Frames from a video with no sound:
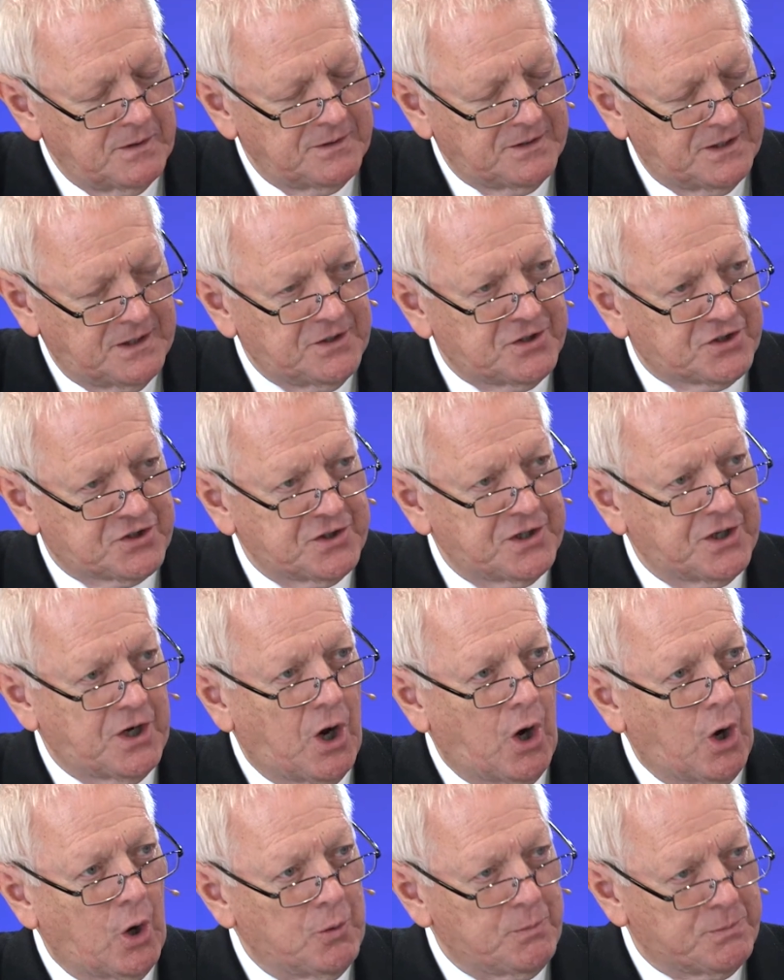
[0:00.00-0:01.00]
the industry had
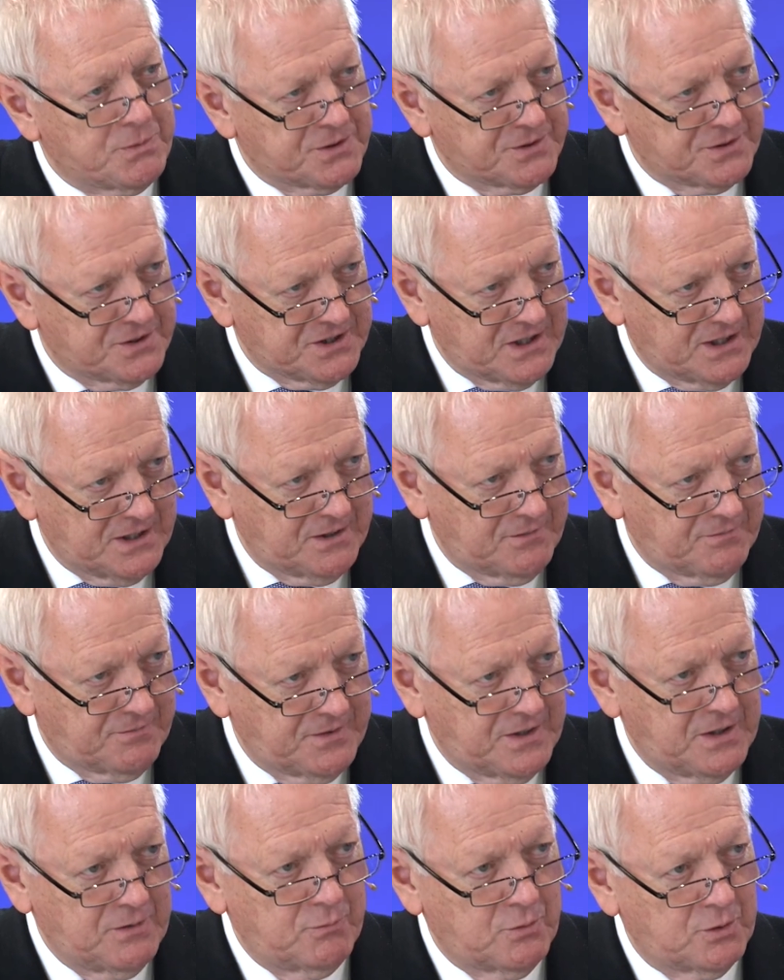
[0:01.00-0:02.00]
hoped that
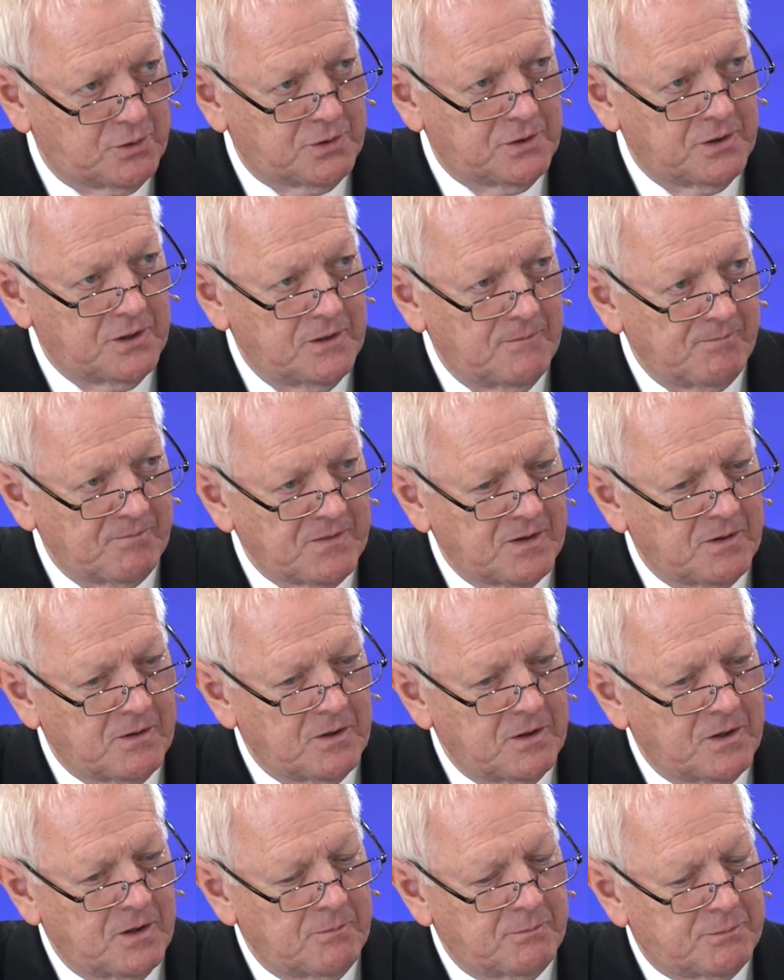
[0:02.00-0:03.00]
NFV would
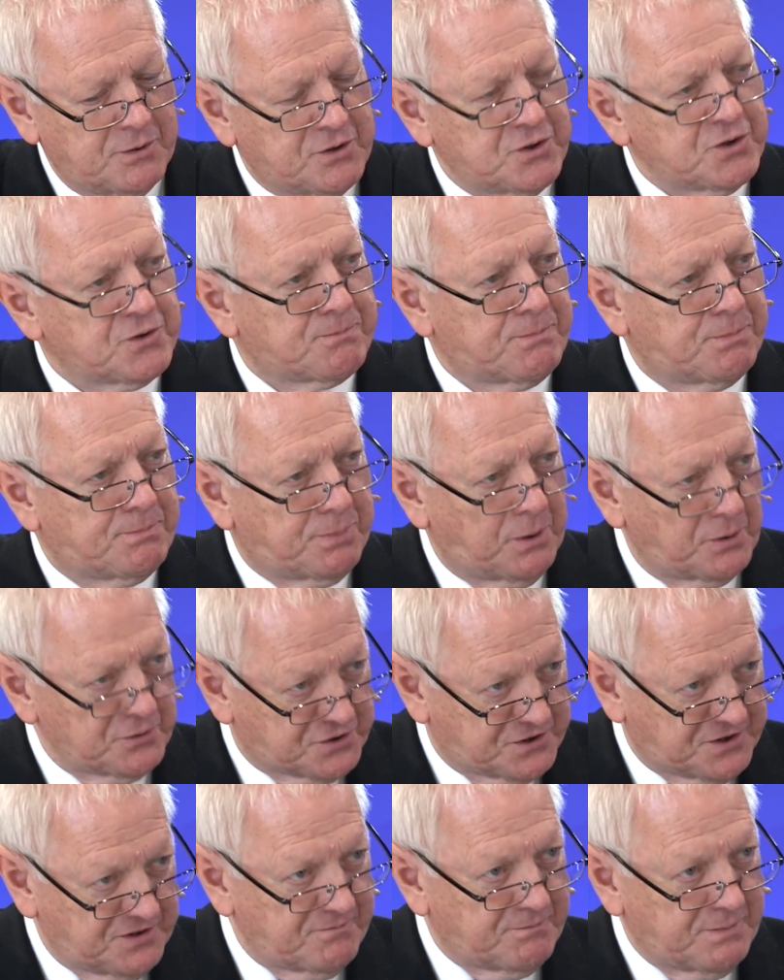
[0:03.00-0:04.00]
produce
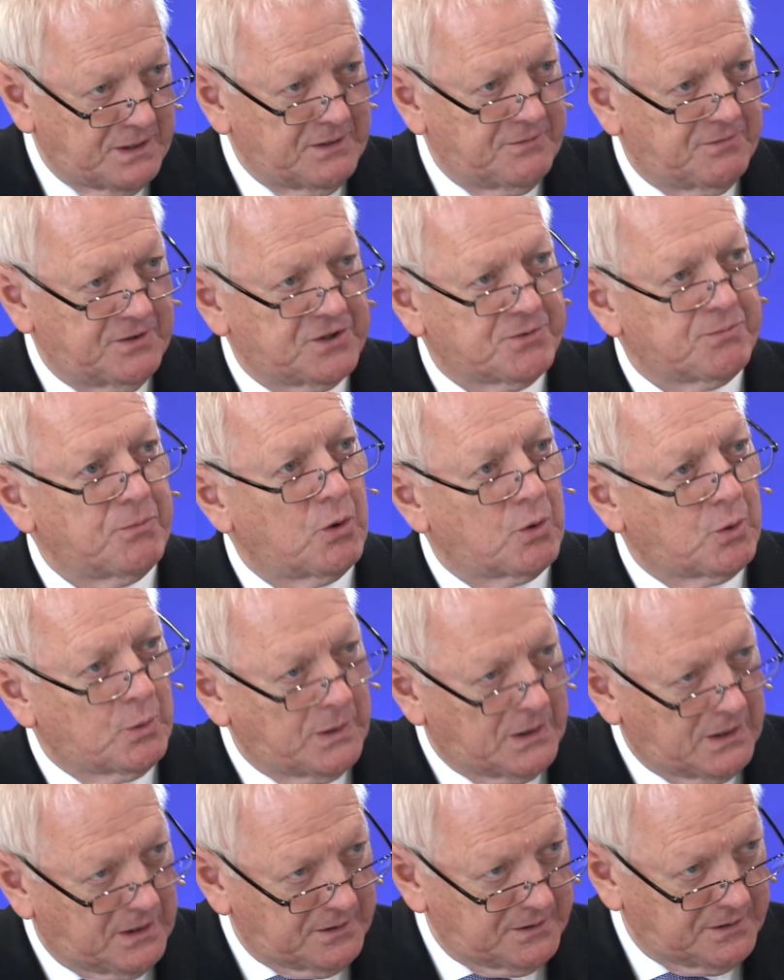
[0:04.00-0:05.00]
positive benefits more
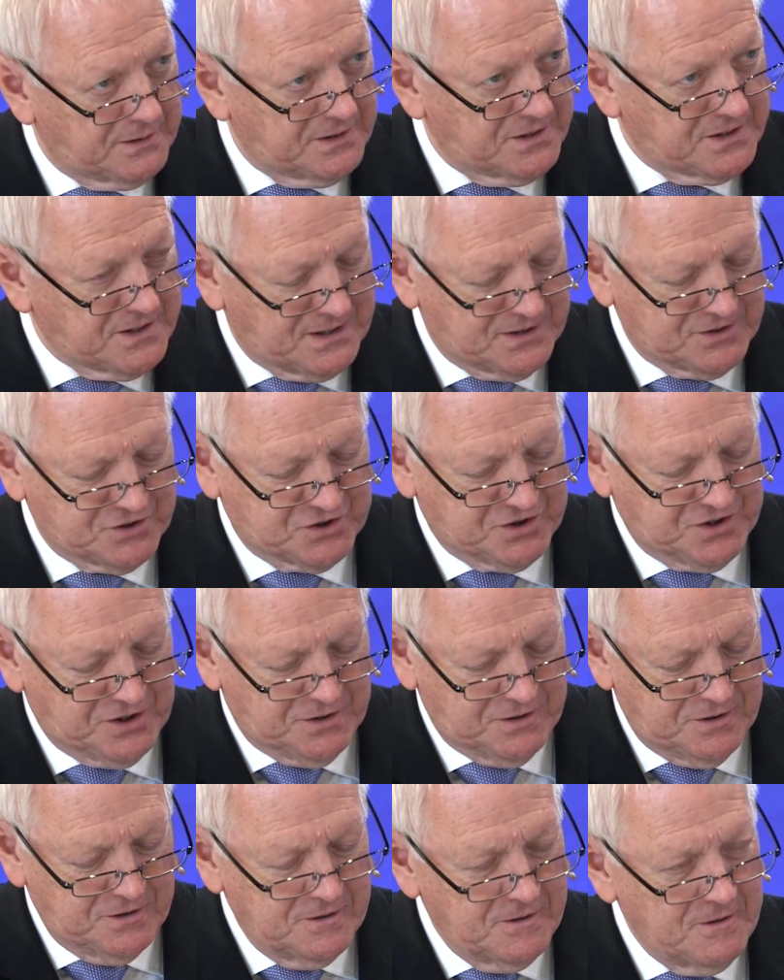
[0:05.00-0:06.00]
quickly than it has
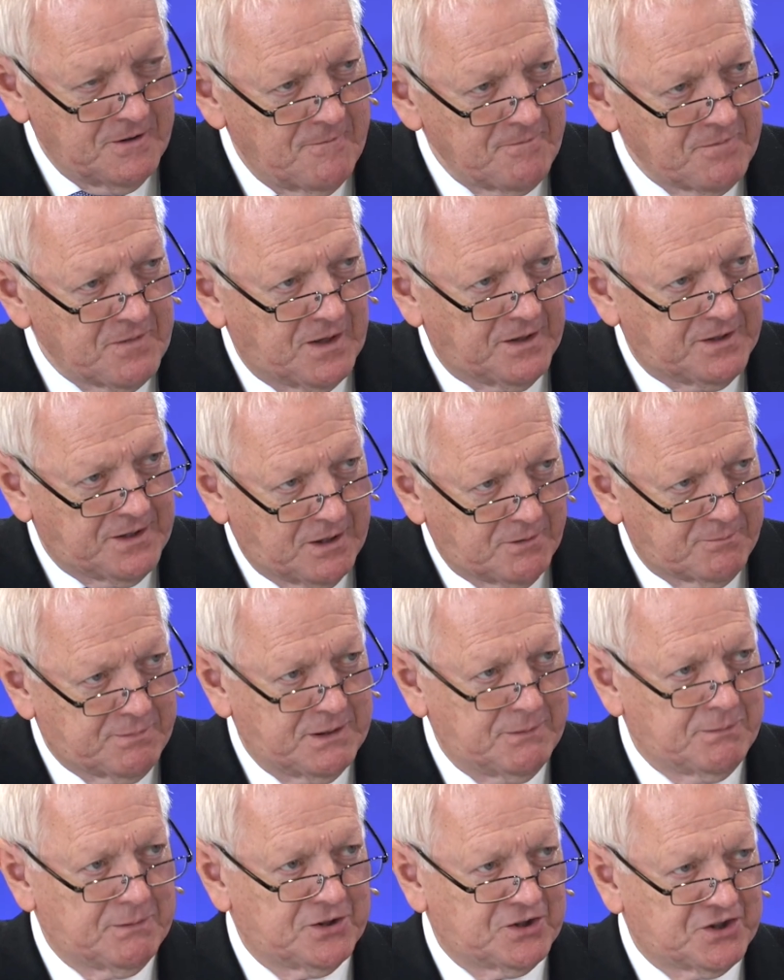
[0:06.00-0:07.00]
done. And now
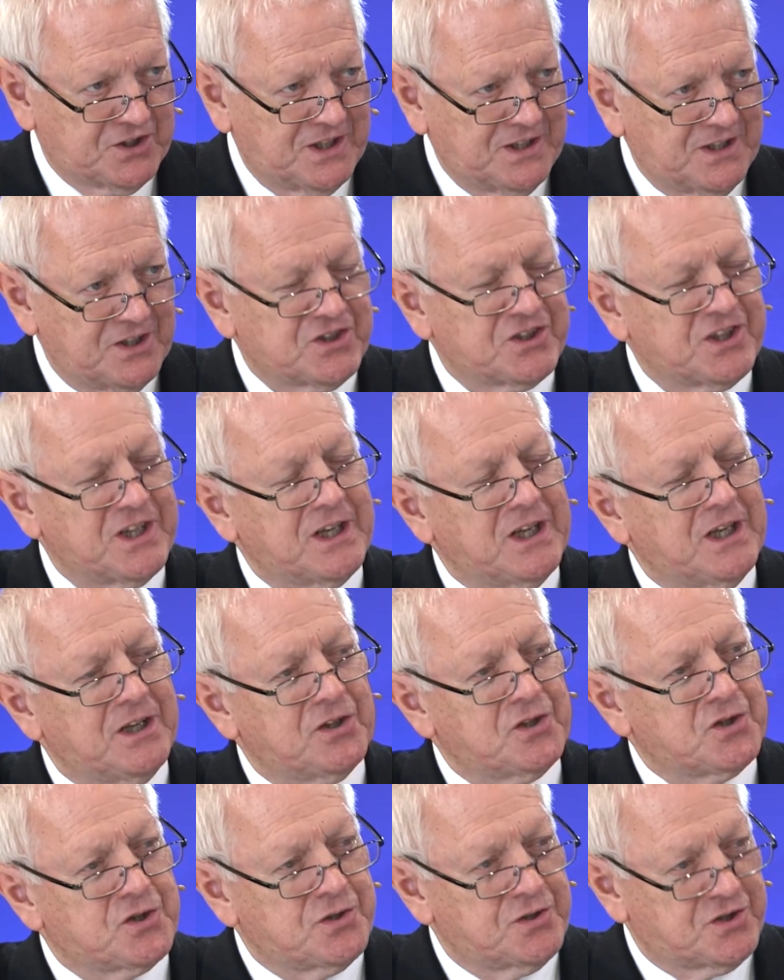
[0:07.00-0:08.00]
people are saying
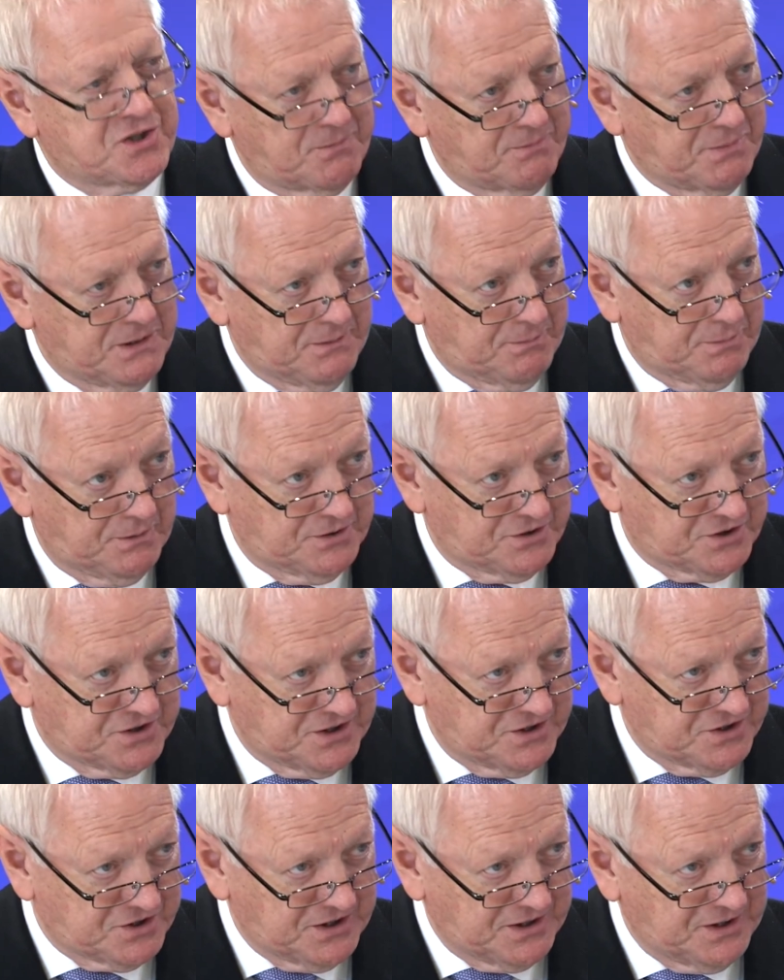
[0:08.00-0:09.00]
some people are
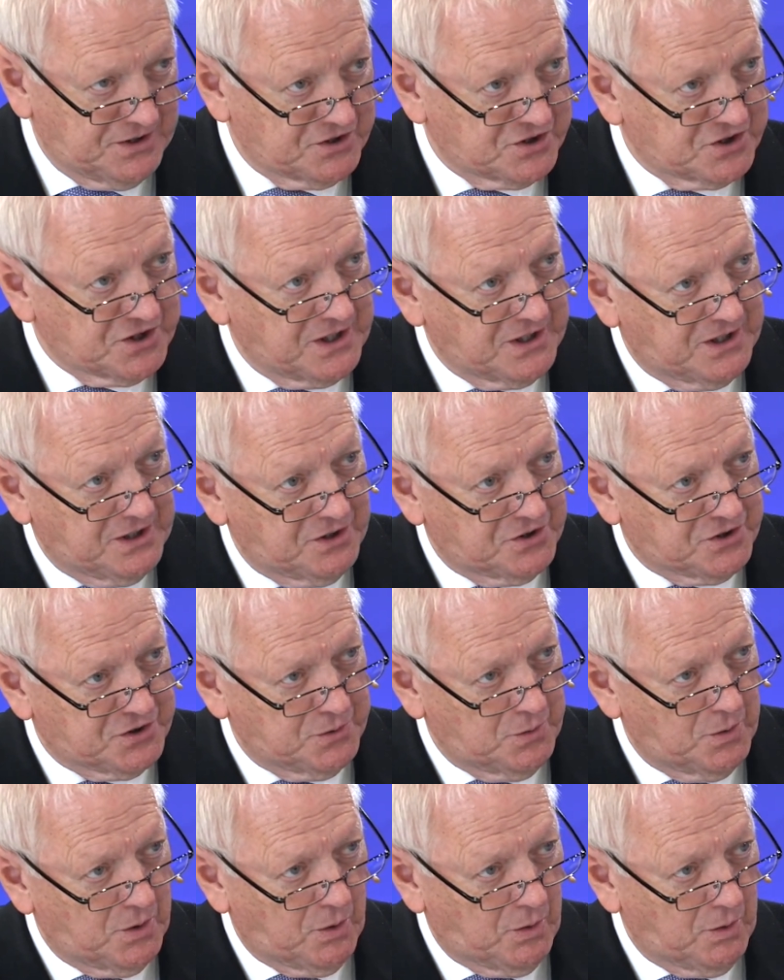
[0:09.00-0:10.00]
saying it's taking
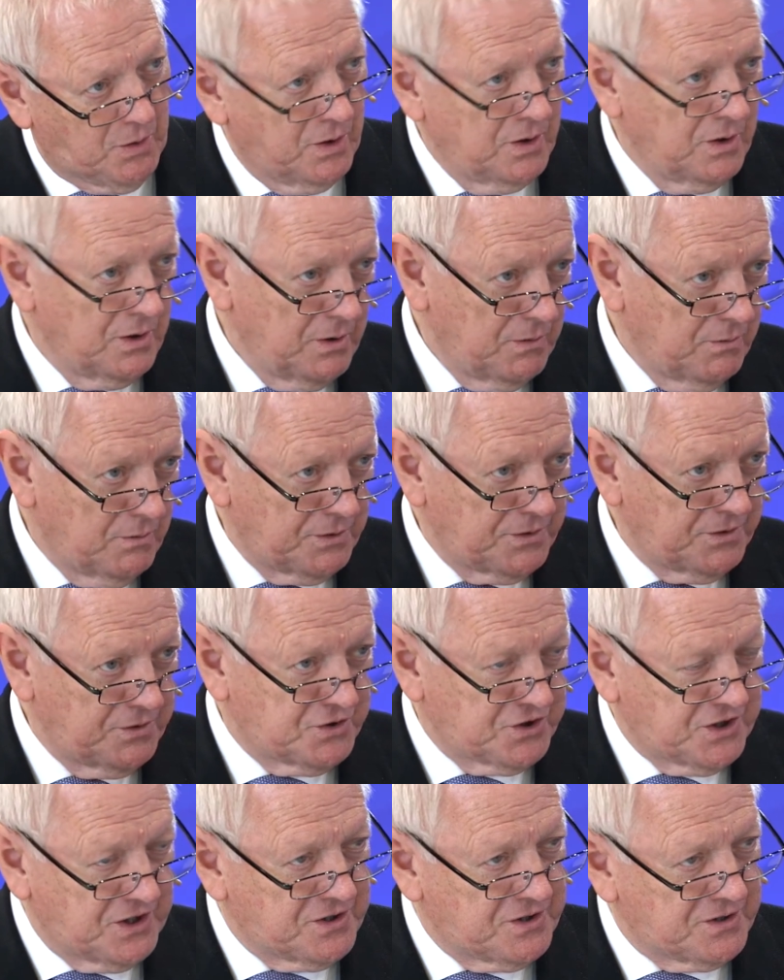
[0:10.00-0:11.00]
too long. What do you
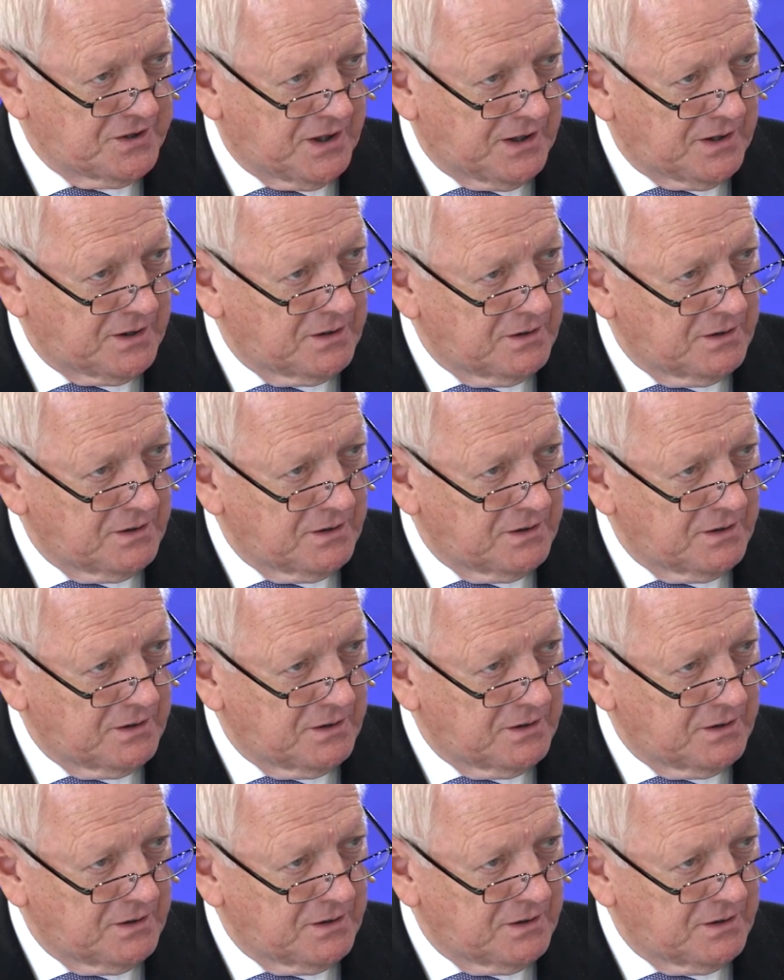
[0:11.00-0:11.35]
say to that?